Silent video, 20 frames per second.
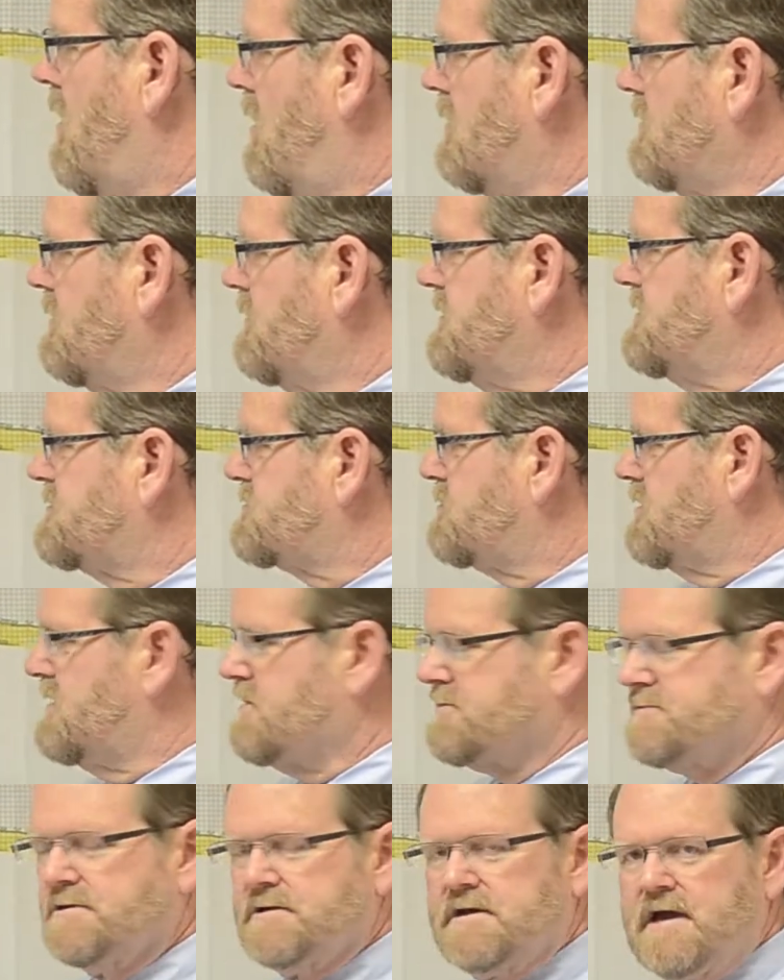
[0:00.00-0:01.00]
All of these
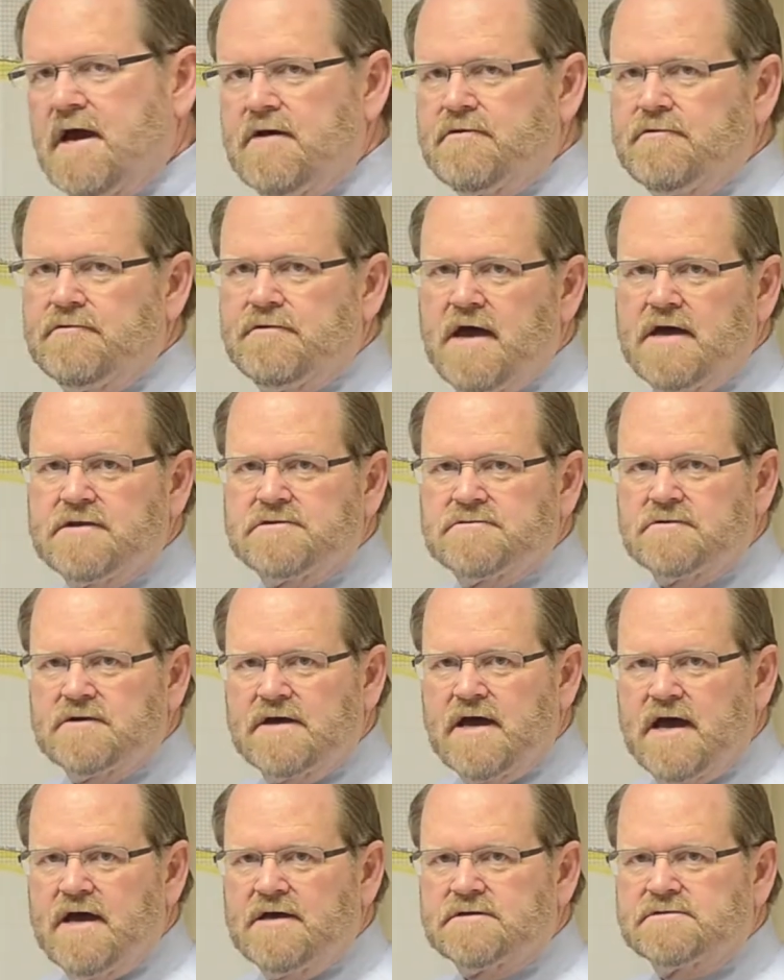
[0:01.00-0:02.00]
wells encountered
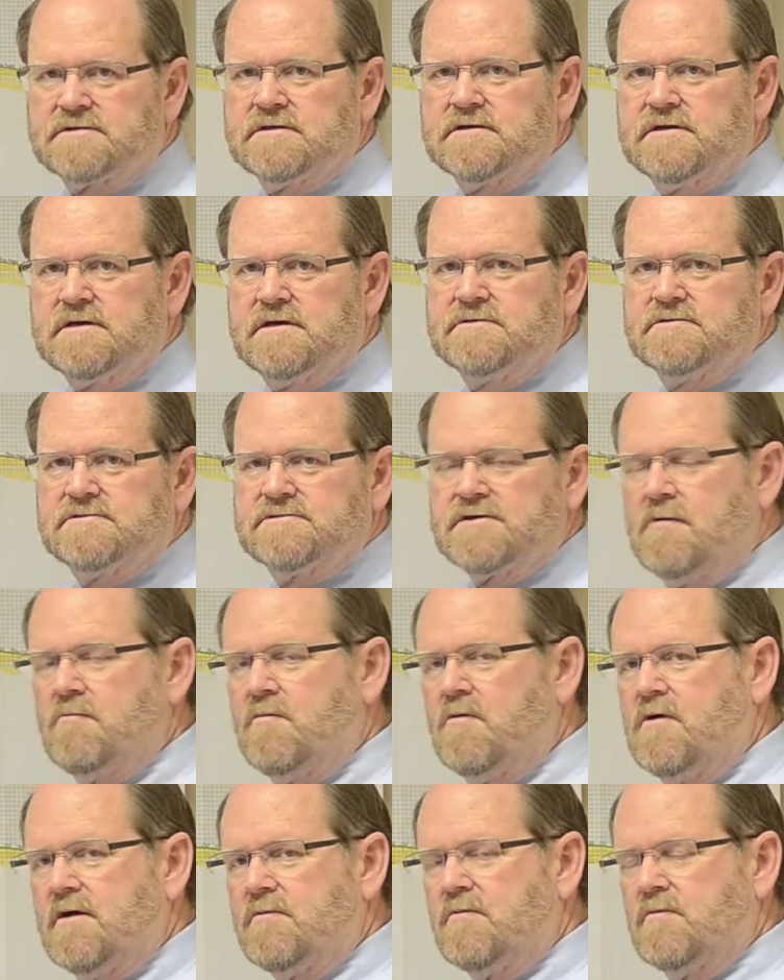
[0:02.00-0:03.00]
natural gas and did
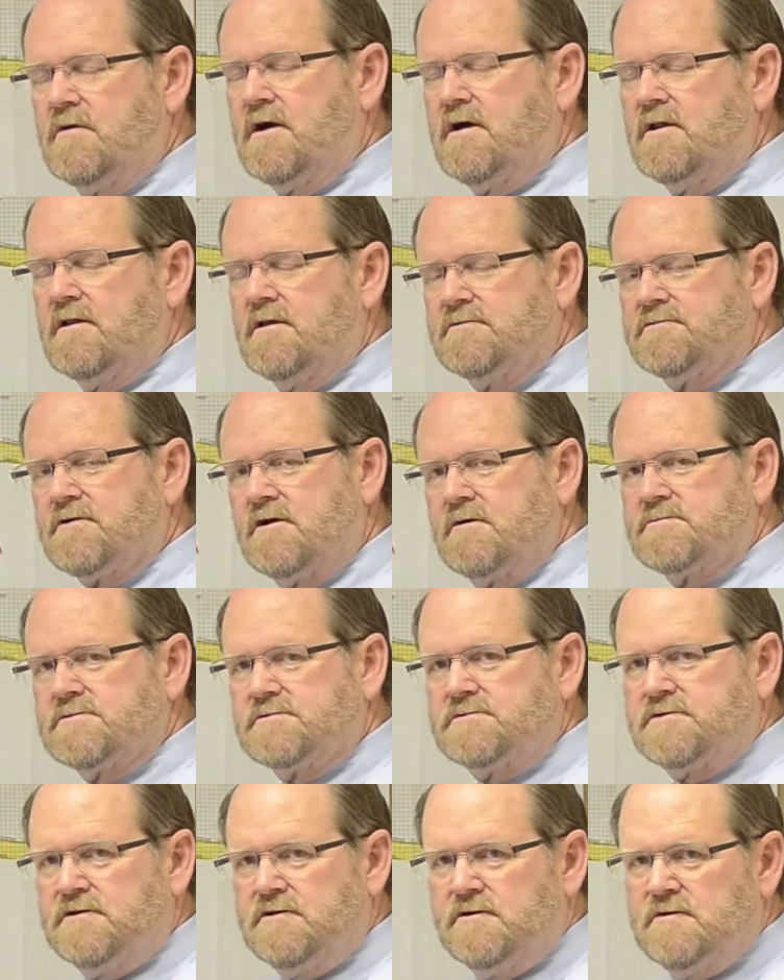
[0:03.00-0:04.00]
somewhat well in
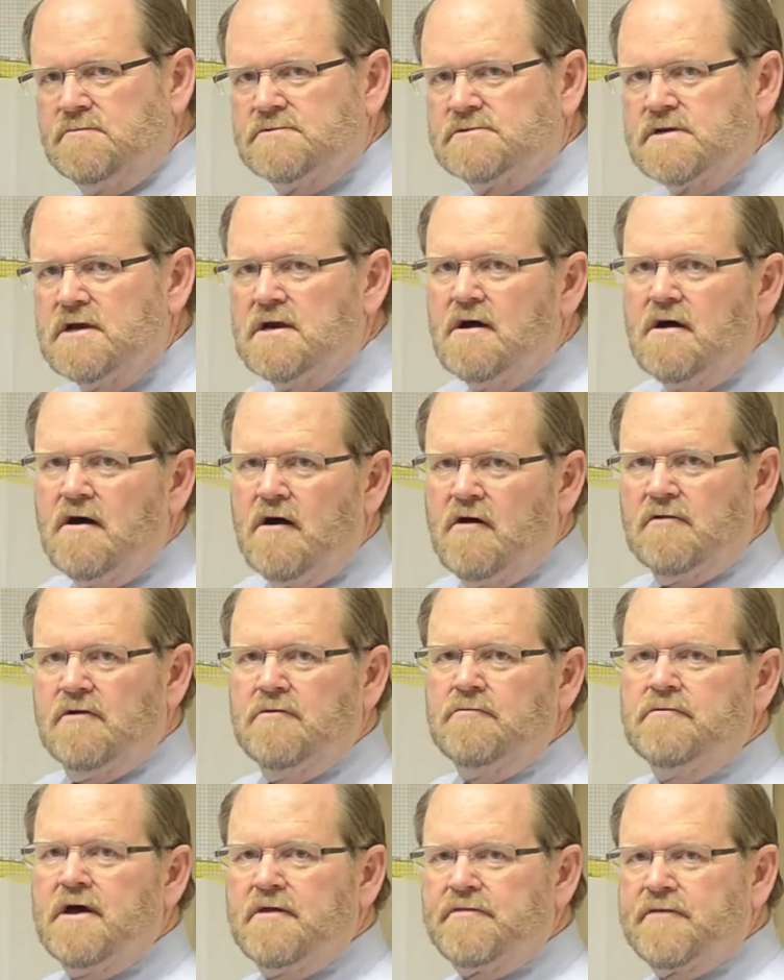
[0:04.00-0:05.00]
terms of cumes,
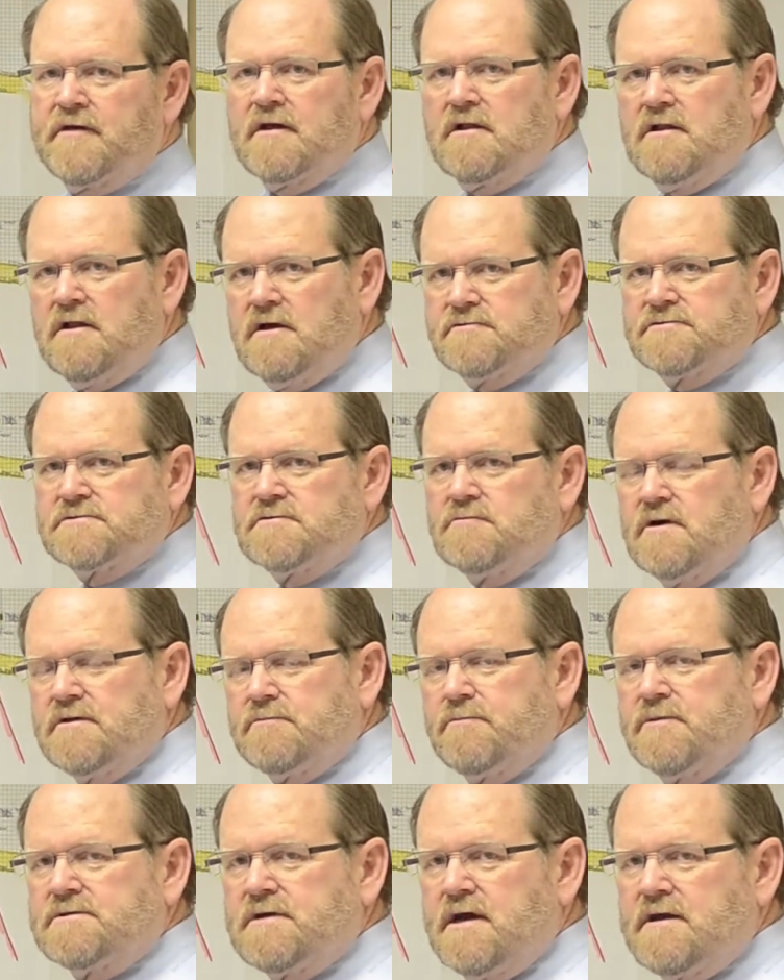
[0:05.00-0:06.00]
although nothing close to
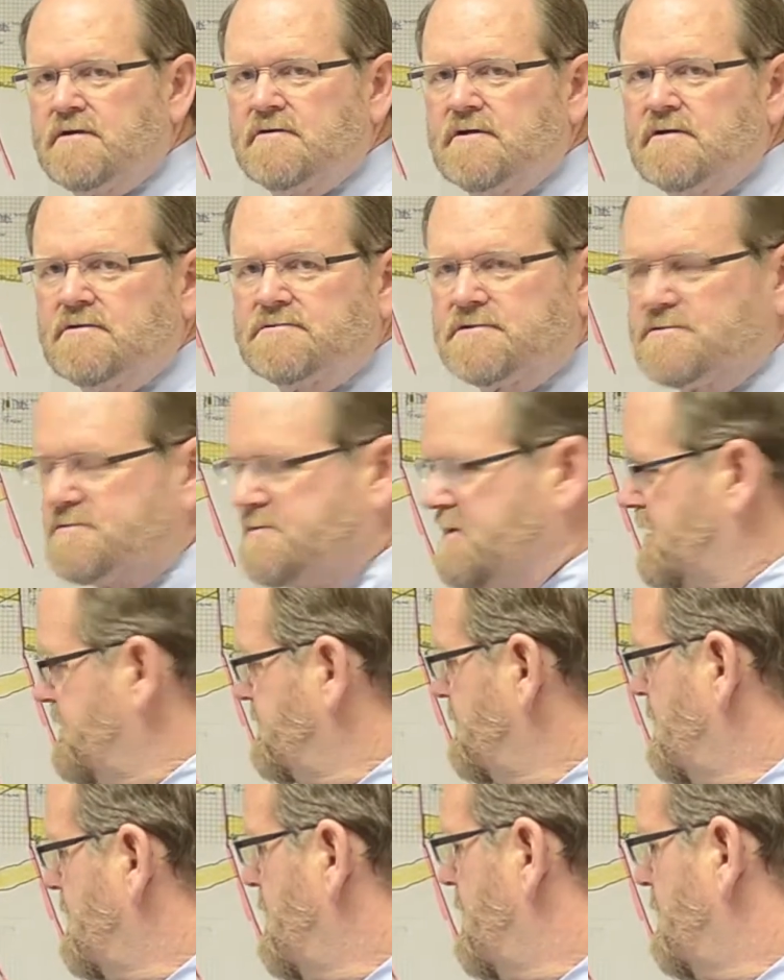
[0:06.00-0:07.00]
what Potato Hills has
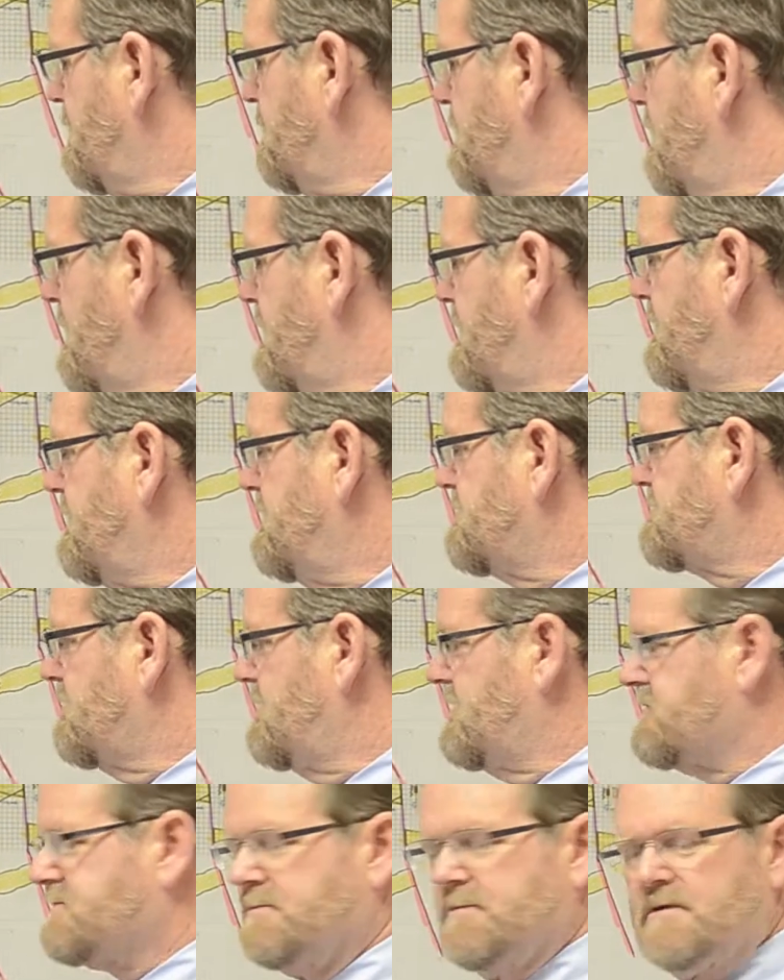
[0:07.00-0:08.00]
done. None of
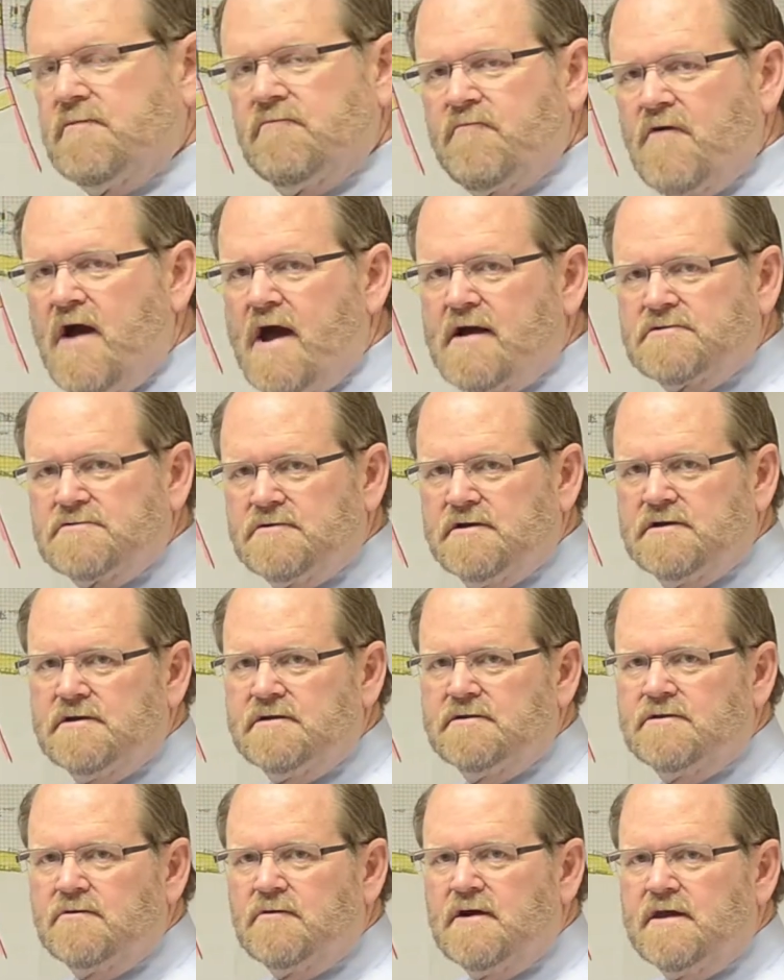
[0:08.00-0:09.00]
these wells have been frac
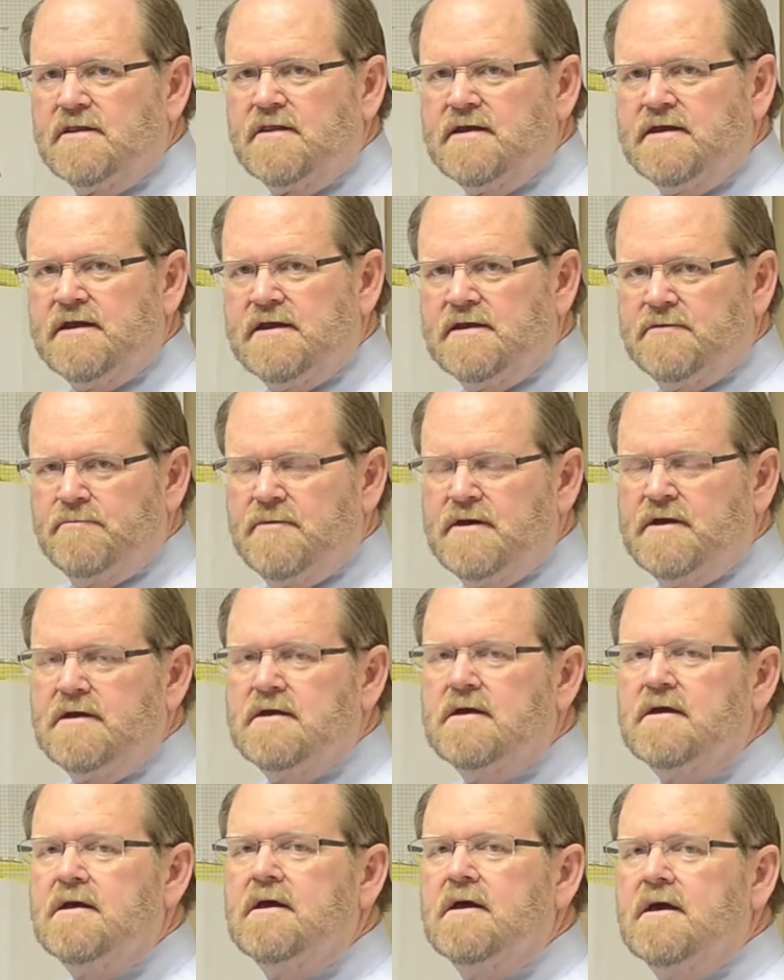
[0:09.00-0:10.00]
treated the way they needed to
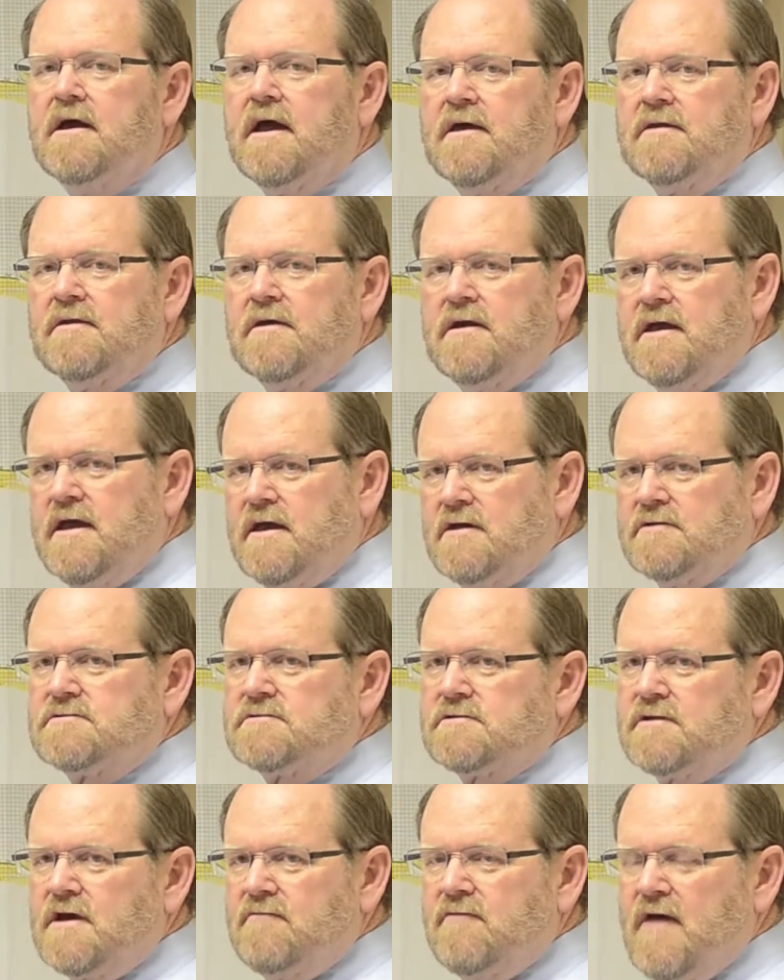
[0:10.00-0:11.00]
be, and
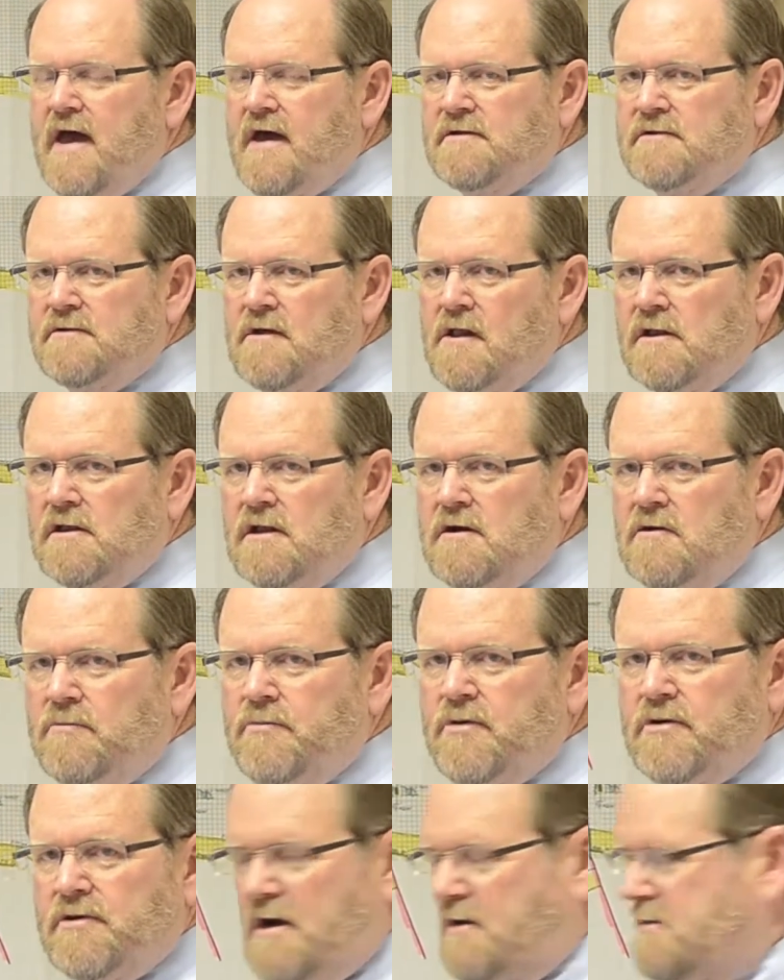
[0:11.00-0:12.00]
hence they've had
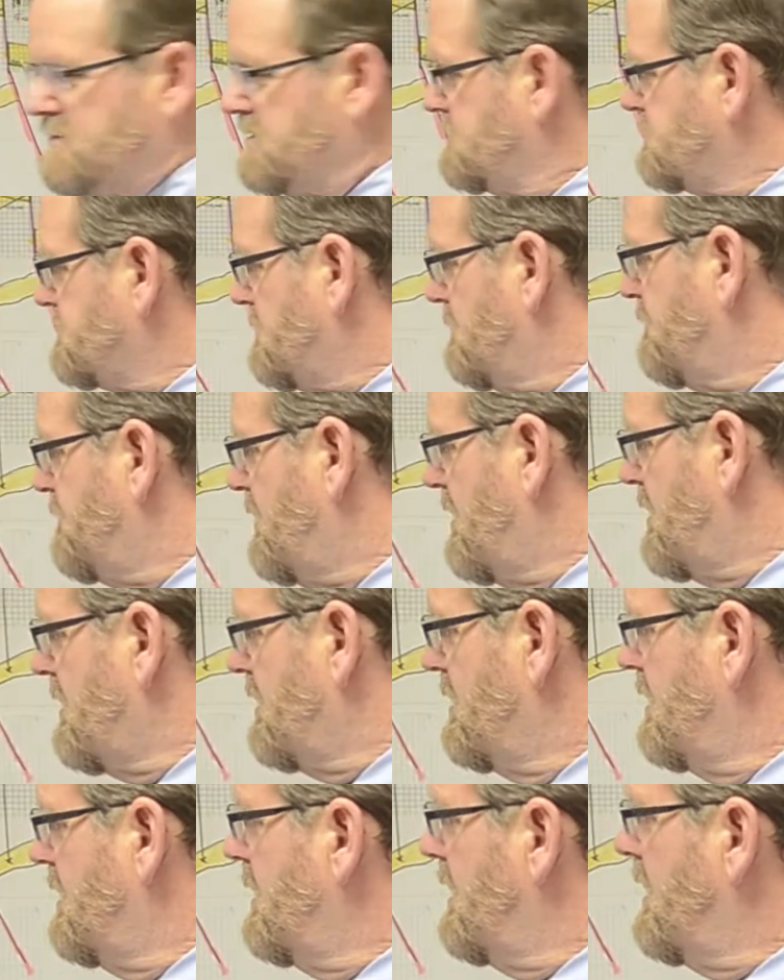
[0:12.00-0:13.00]
low production so
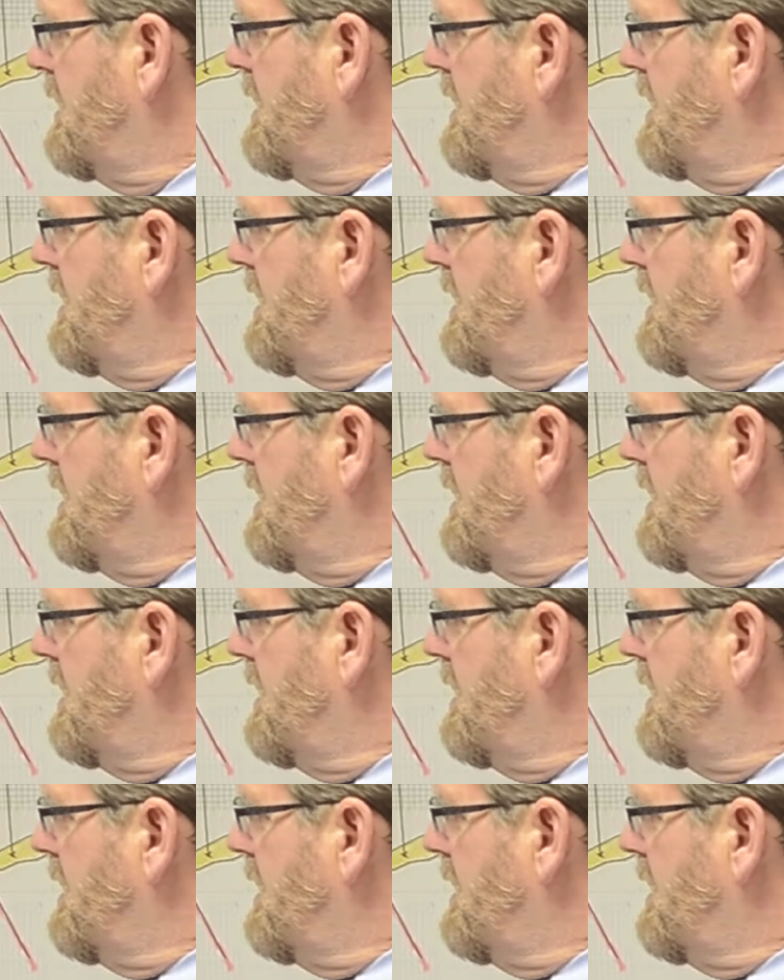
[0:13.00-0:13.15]
far.